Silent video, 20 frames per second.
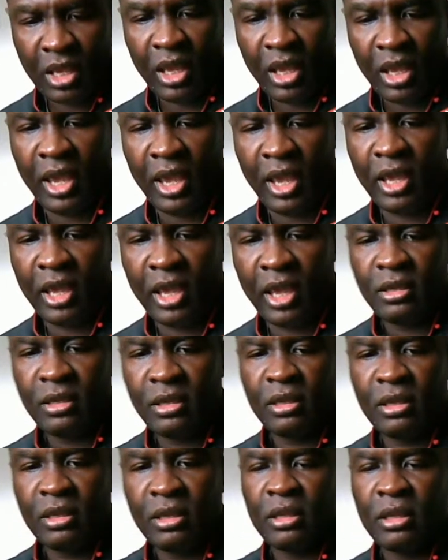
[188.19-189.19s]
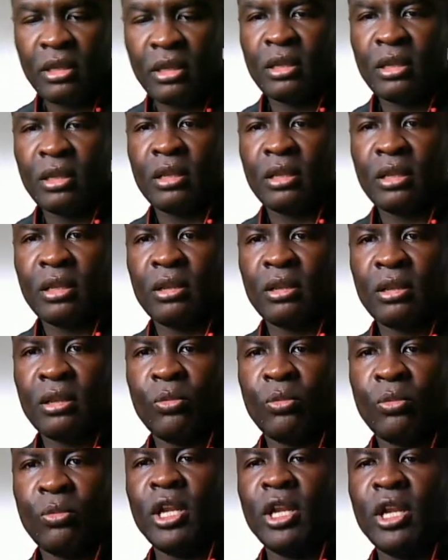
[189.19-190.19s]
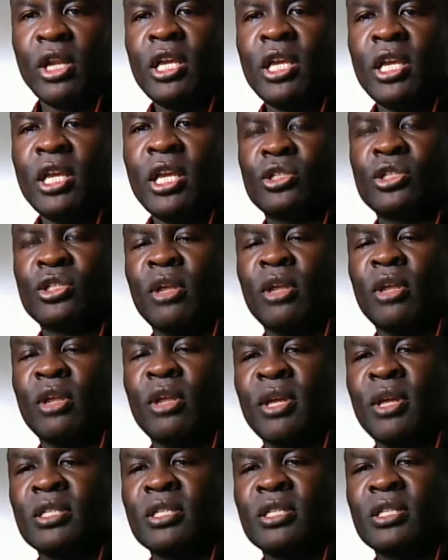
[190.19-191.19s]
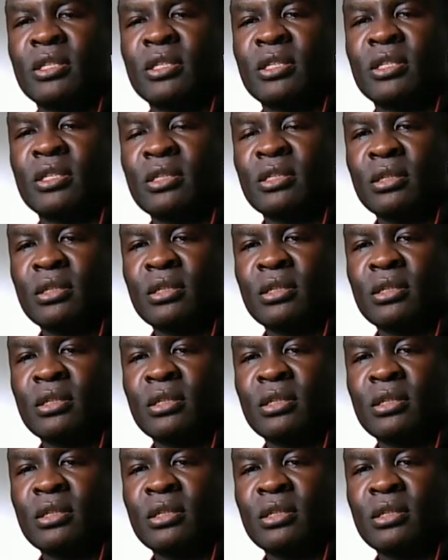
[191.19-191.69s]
And one of his student ministers